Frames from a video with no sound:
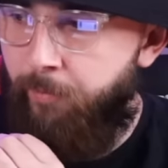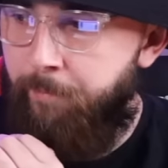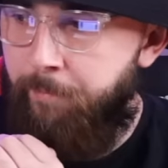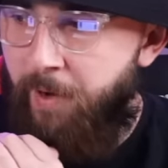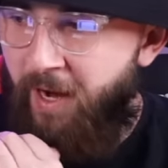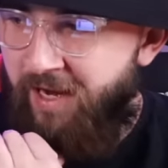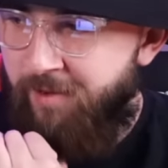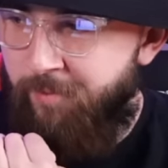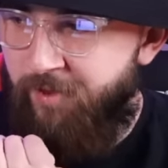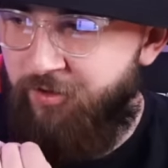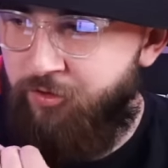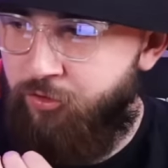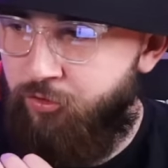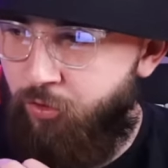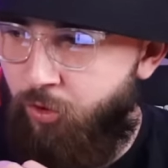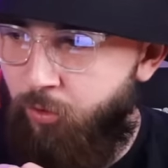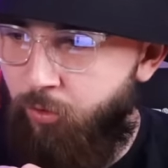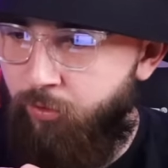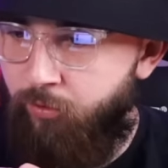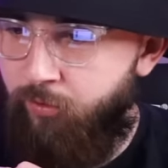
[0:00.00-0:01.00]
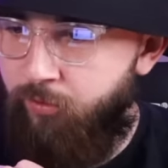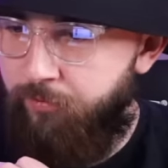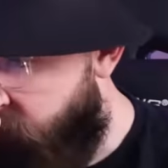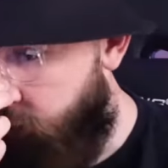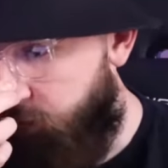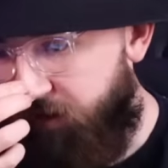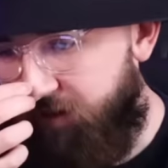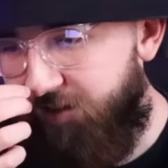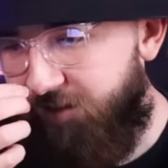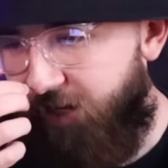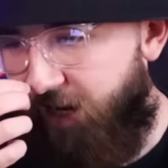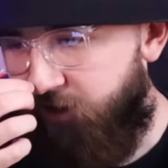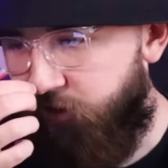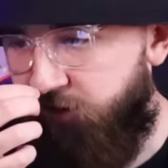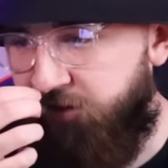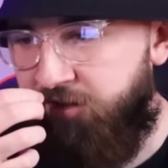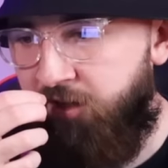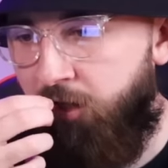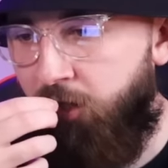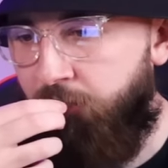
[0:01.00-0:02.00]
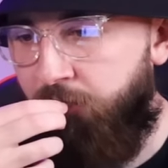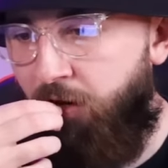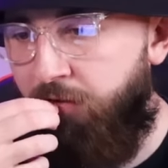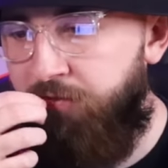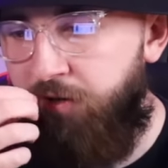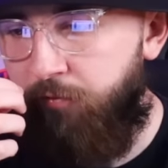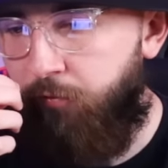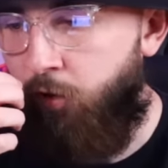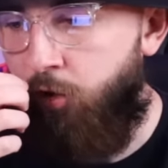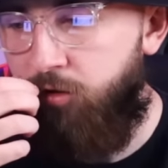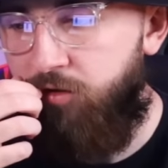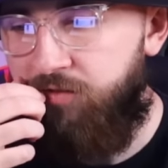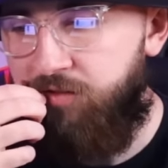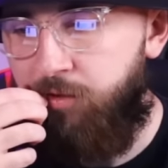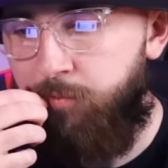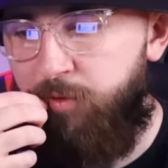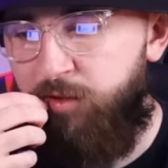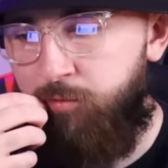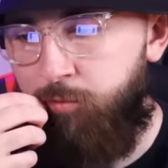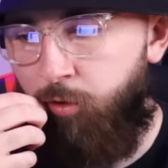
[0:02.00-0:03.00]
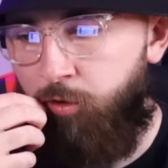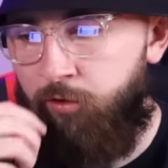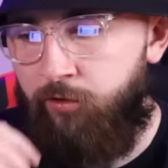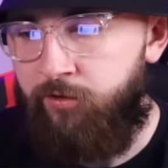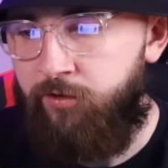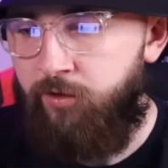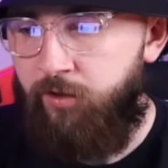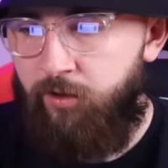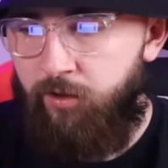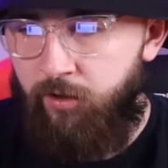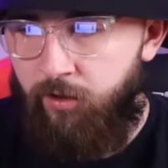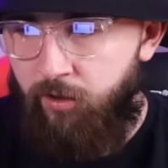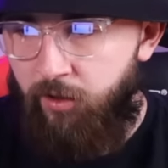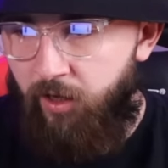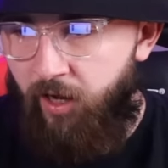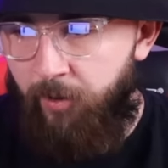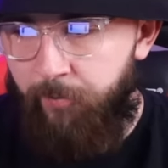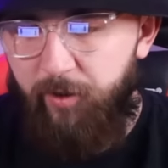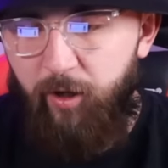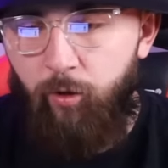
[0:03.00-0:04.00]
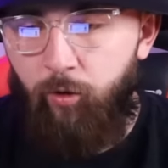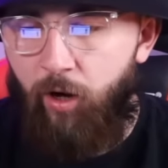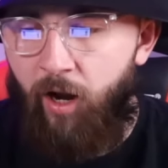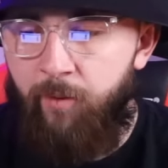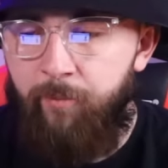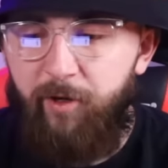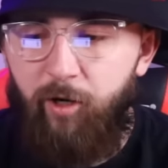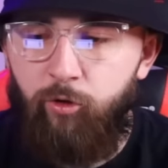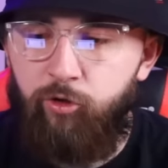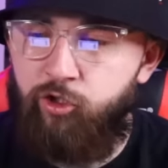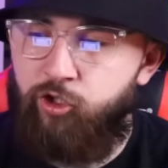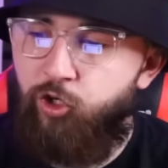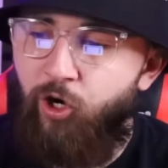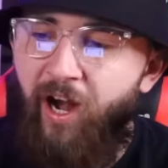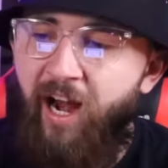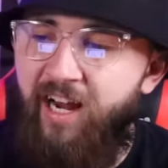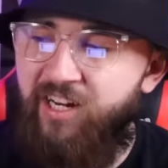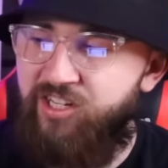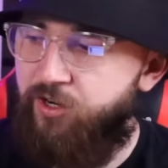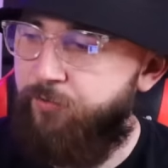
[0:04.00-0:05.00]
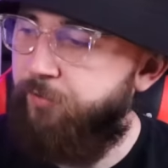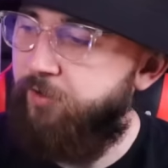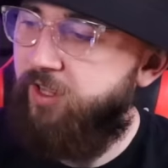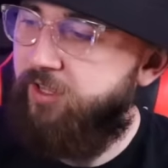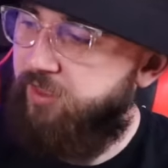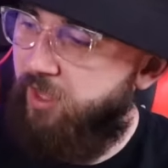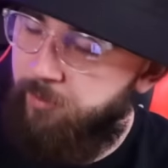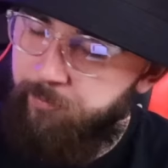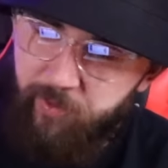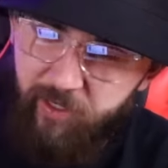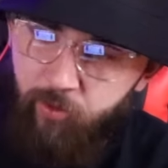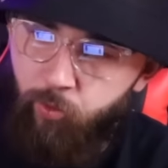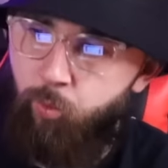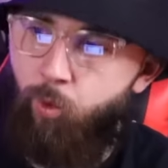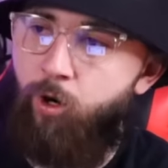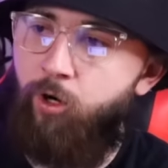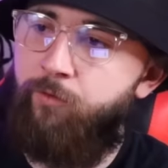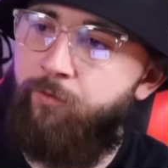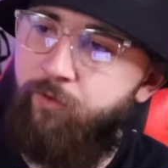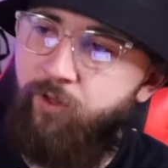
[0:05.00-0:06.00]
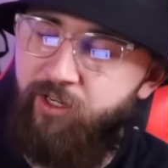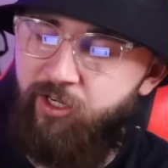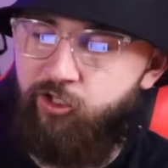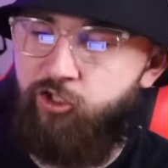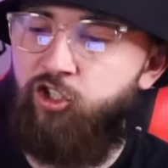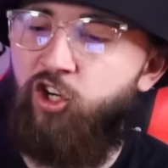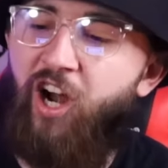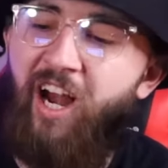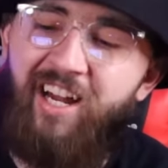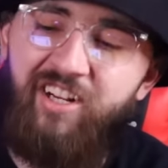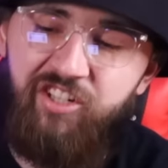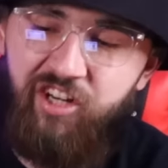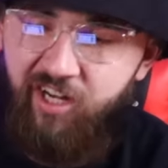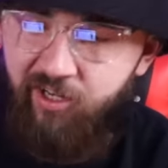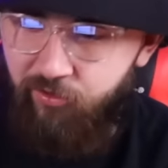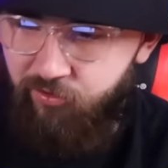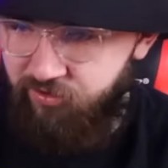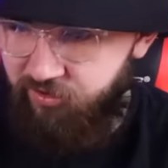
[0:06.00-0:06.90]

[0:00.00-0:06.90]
a baby stroller? Dude, this is actually tough. I've never heard of some of these words. I'm gonna go trash. I feel like that'd be a word for like a trash can or